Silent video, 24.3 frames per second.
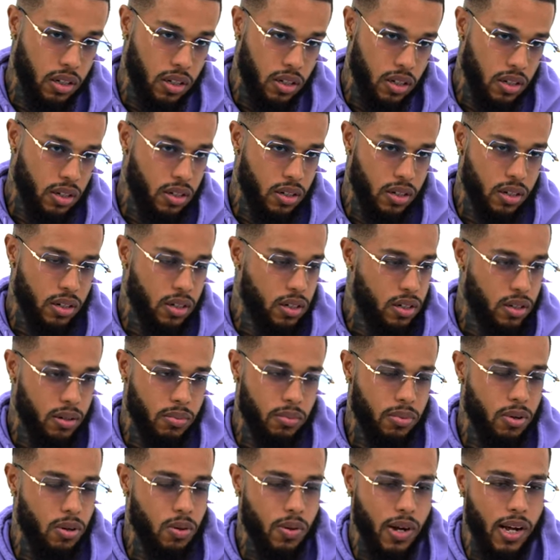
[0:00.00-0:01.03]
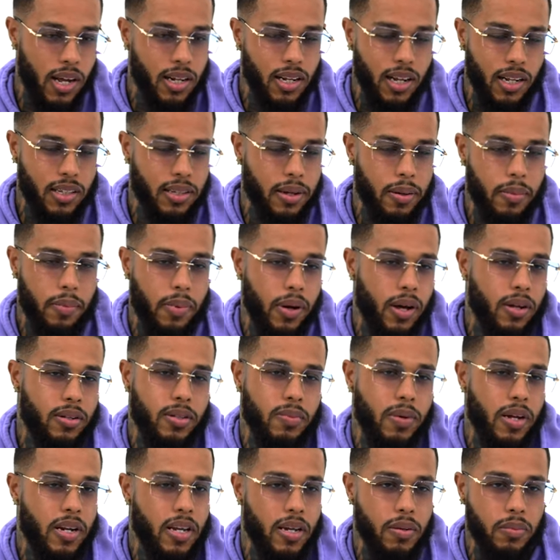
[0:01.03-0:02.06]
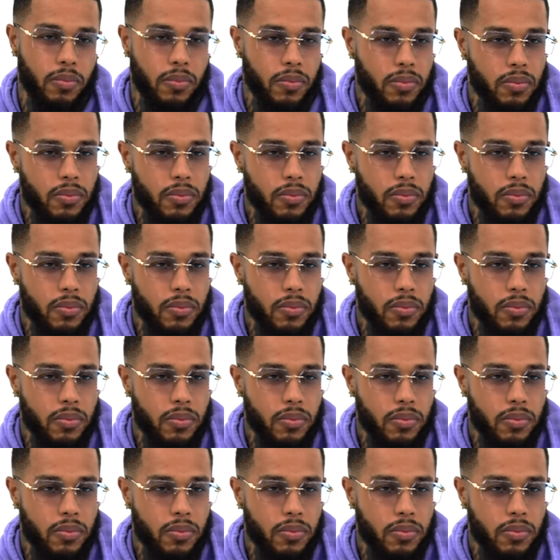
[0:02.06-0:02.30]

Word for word: All oh, right. Yeah. Bro, I had like ten pounds on my name.